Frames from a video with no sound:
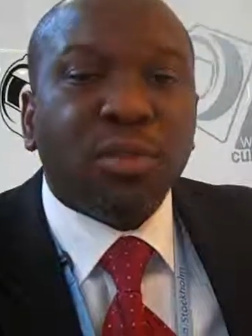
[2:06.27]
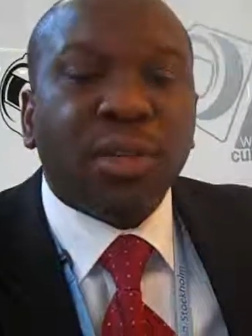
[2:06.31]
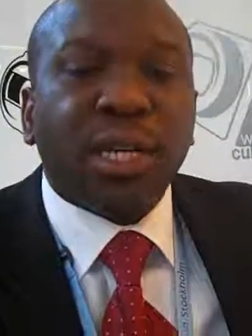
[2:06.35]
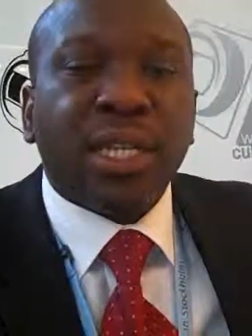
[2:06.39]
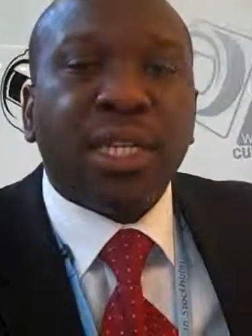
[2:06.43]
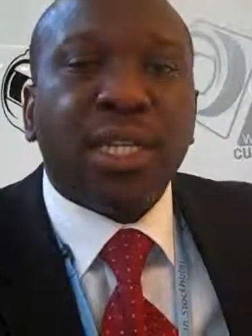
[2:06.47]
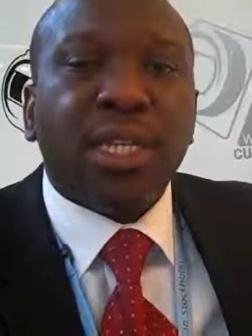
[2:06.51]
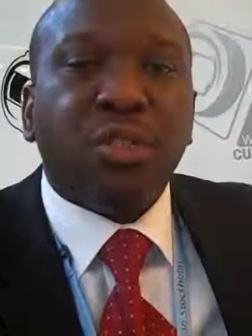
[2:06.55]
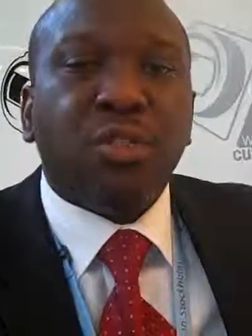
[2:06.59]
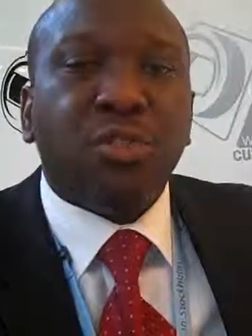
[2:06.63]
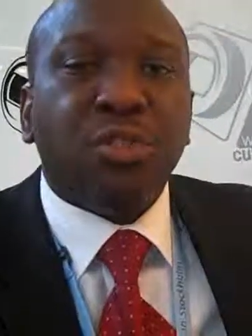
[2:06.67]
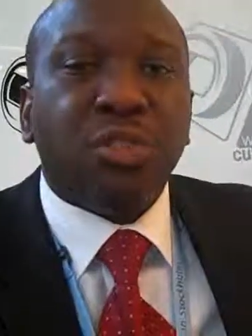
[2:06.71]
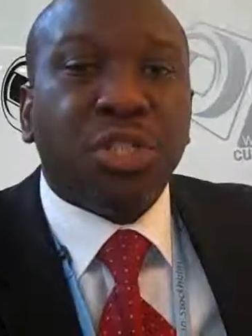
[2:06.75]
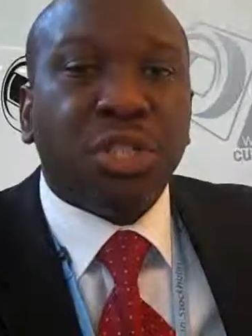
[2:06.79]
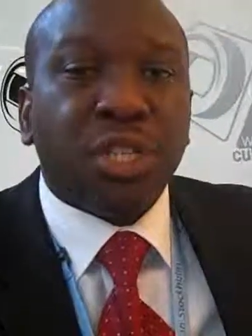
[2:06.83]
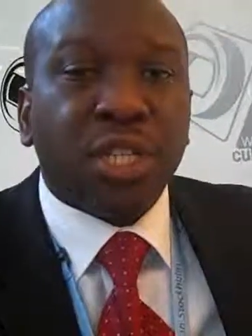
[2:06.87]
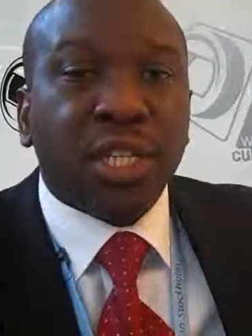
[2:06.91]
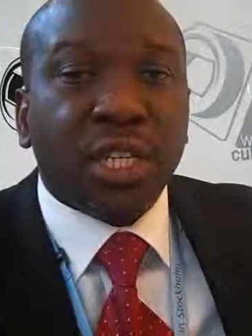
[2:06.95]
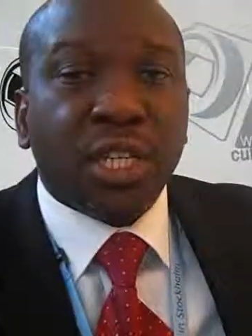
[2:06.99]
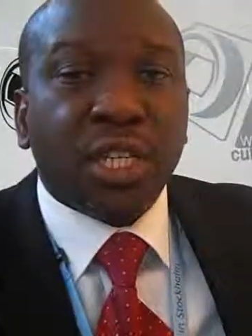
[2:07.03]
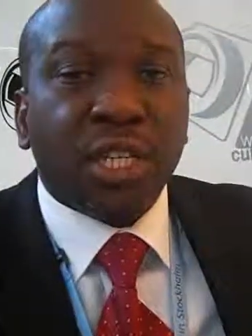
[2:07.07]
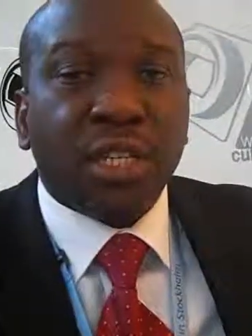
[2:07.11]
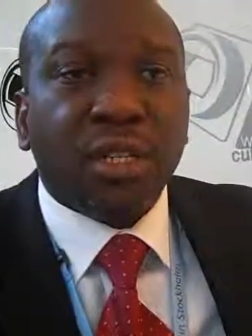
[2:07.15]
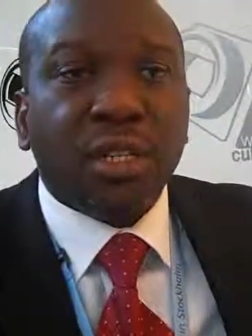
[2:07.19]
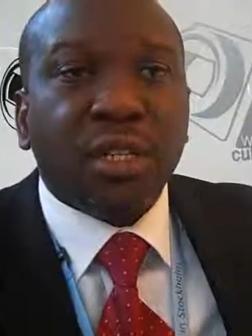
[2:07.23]
We are here to
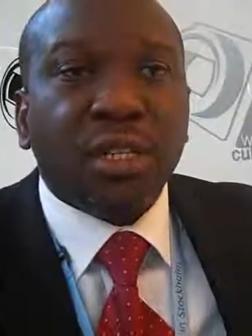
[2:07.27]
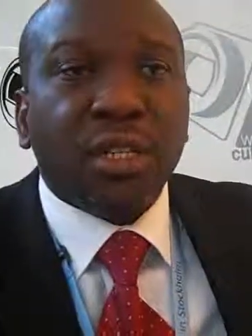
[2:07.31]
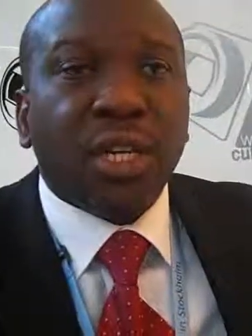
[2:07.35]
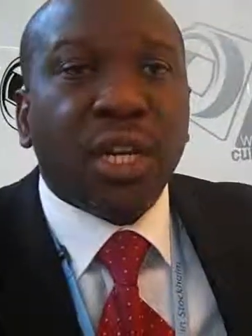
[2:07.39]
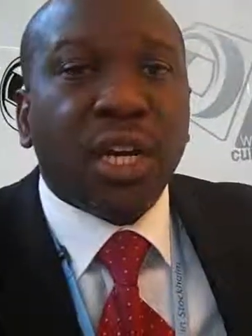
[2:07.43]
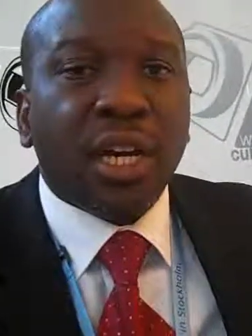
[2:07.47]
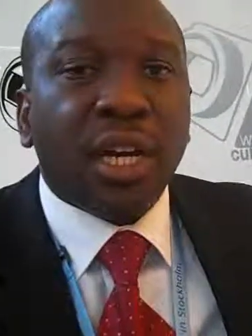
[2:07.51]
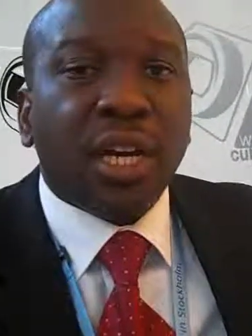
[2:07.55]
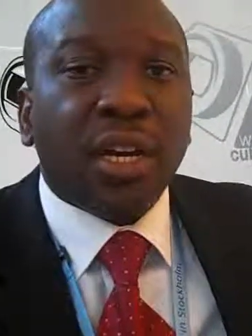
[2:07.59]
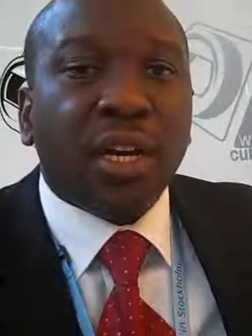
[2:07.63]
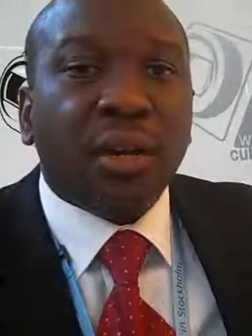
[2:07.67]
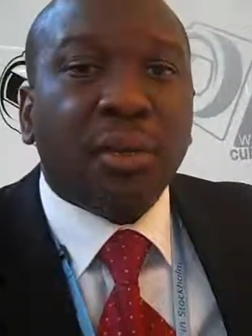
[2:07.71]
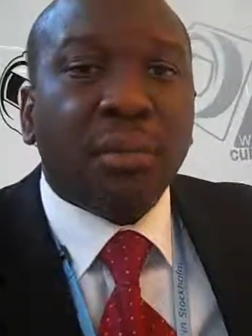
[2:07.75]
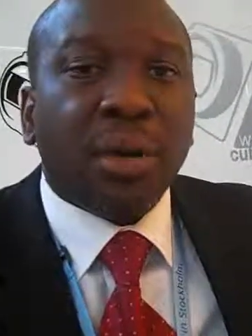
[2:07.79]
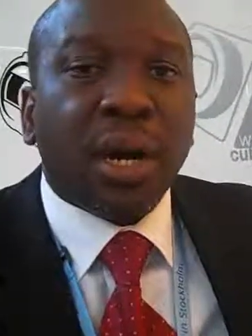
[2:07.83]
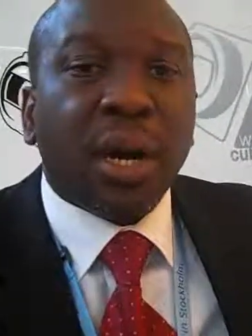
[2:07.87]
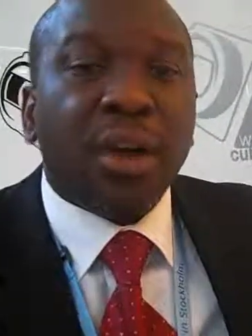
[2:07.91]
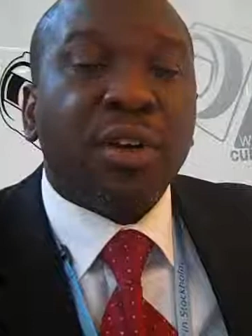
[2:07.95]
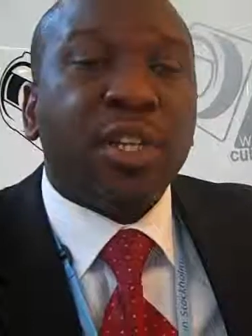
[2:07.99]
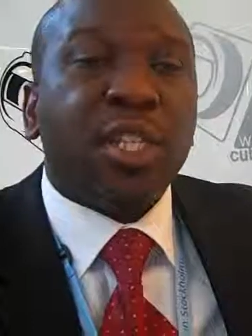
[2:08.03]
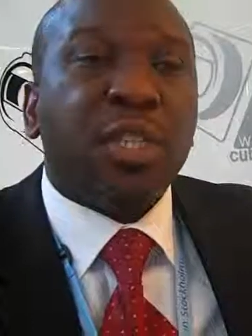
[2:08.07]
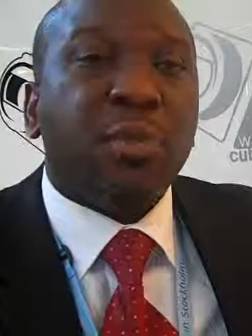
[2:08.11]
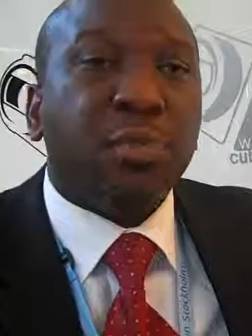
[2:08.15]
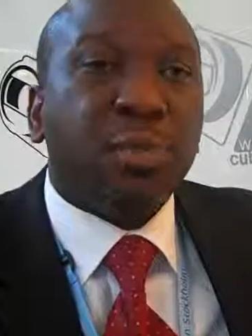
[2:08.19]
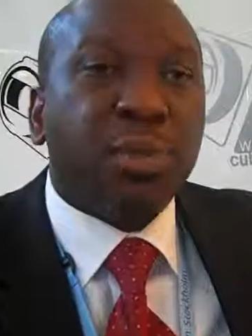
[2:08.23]
share um,
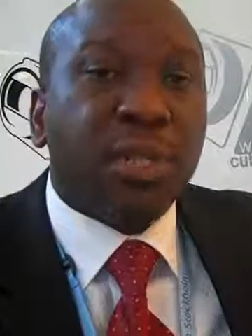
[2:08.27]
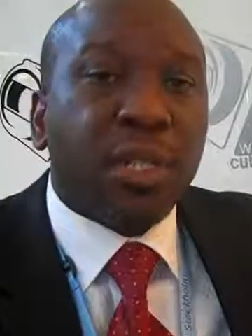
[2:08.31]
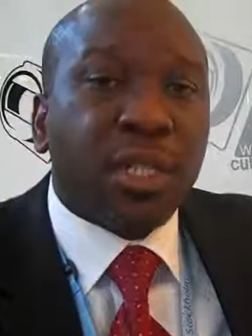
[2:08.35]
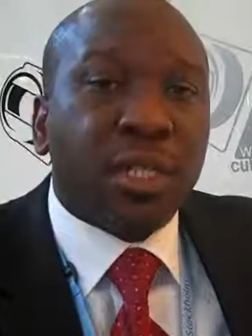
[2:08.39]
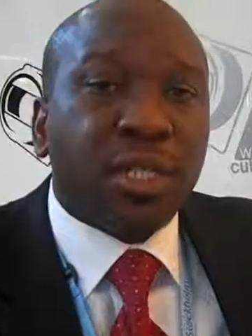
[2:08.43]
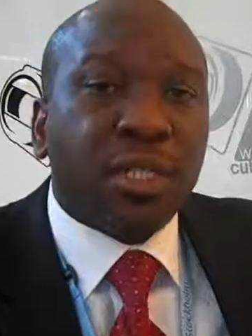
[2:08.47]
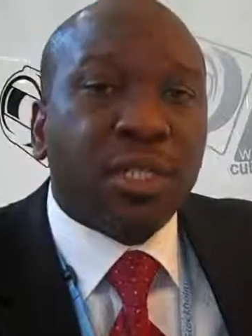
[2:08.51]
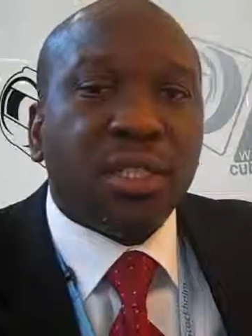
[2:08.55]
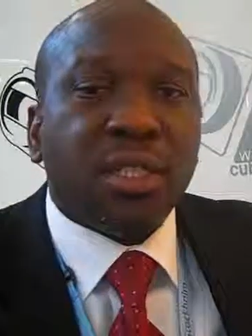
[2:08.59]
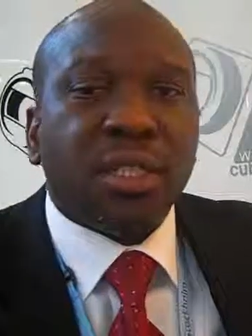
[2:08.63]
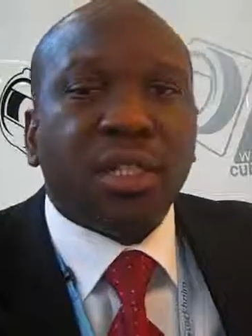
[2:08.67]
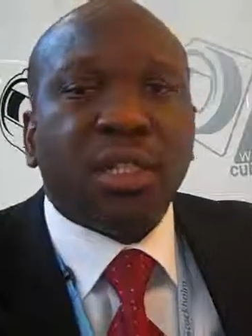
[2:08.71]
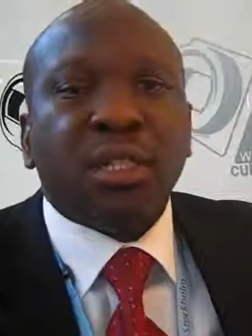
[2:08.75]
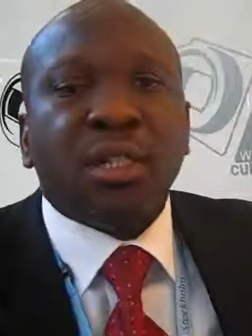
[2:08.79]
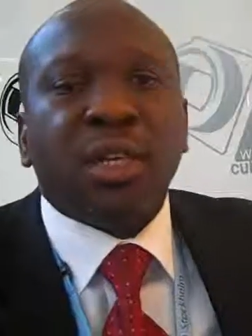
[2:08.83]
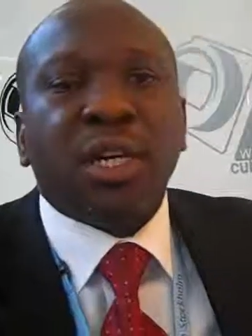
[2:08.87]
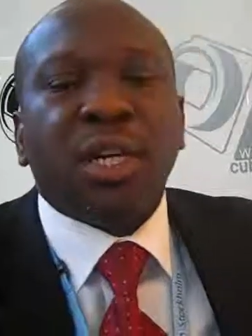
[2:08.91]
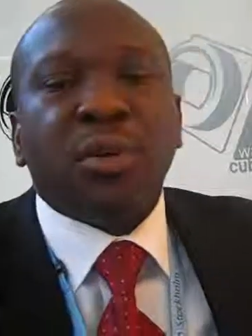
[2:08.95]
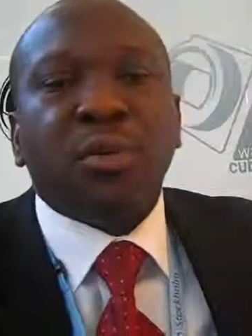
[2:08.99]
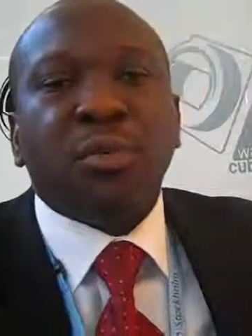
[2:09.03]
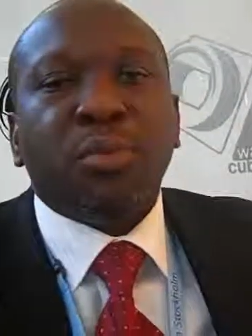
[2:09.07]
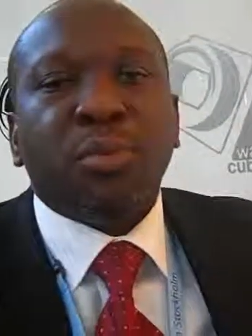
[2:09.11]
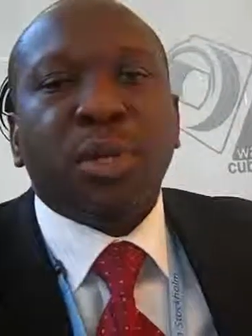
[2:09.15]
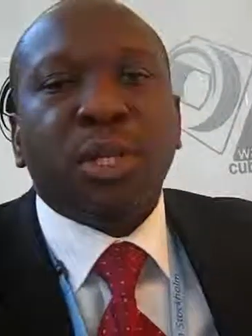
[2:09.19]
our experience uh,